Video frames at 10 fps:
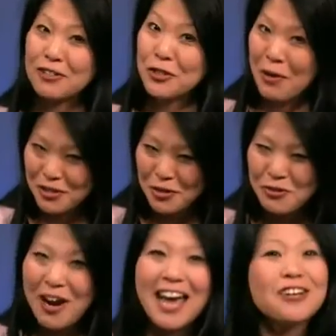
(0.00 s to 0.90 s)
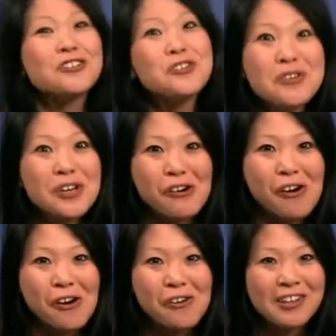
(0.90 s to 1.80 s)
so I told you I had a
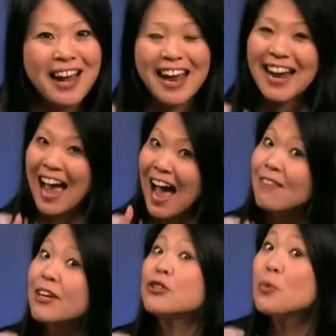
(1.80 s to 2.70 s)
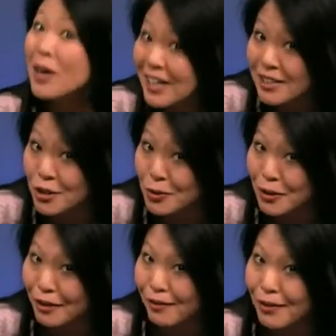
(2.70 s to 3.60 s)
2-year-old and I have a
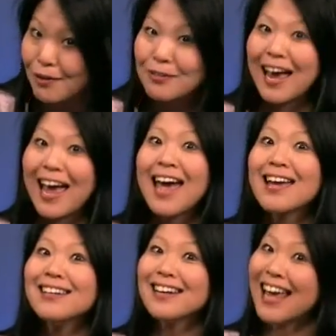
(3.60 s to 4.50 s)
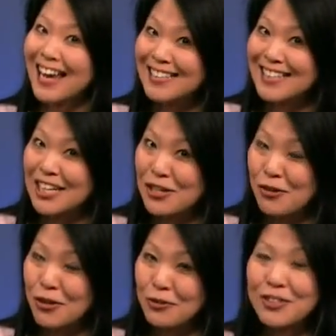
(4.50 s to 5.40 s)
22-year-old and an
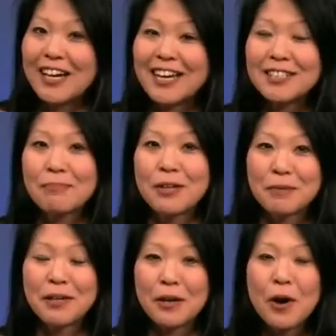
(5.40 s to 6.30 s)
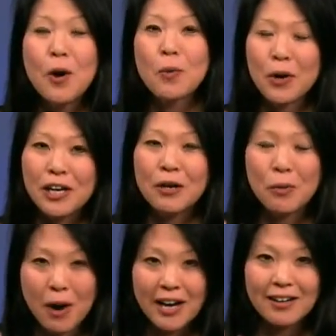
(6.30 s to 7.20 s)
18-year-old. So yes, I'm going to be working
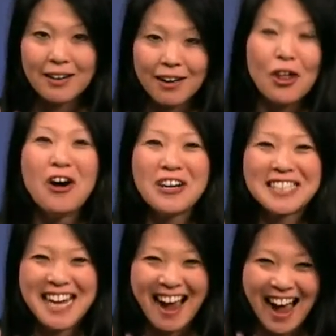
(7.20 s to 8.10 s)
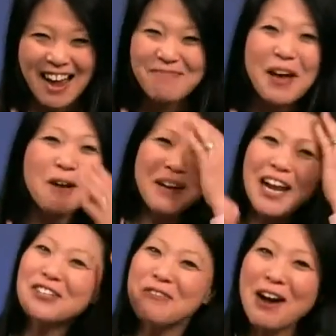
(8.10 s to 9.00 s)
quite a long time, but
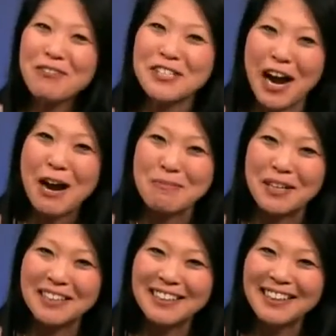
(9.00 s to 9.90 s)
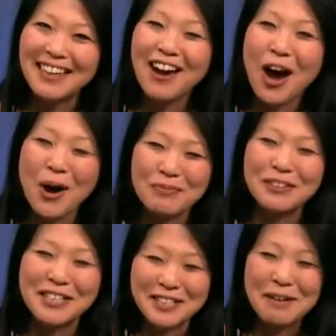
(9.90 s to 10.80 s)
I do have retirement,
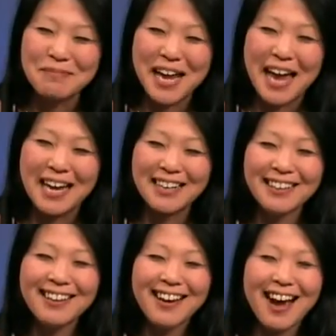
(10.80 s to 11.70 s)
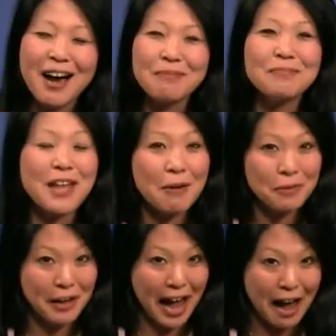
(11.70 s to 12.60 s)
hopefully someday. That
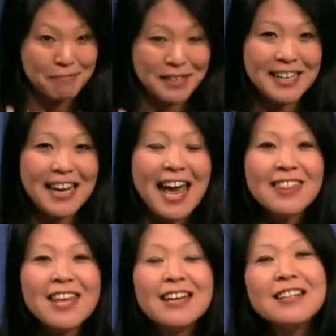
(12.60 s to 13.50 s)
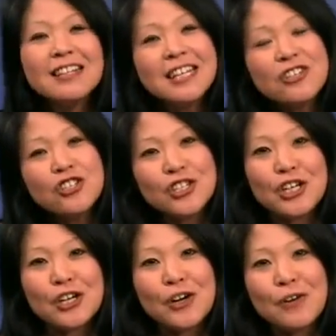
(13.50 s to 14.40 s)
will happen. And then this
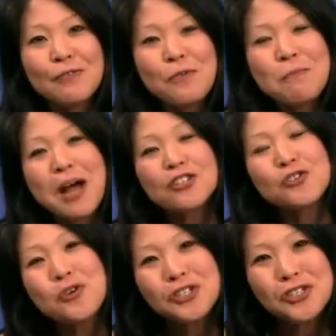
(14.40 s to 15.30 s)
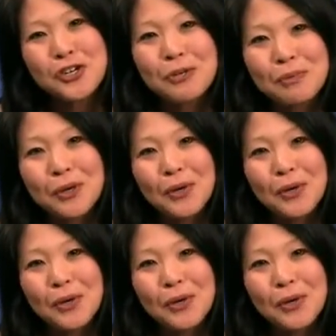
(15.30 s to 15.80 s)
year, for my short-term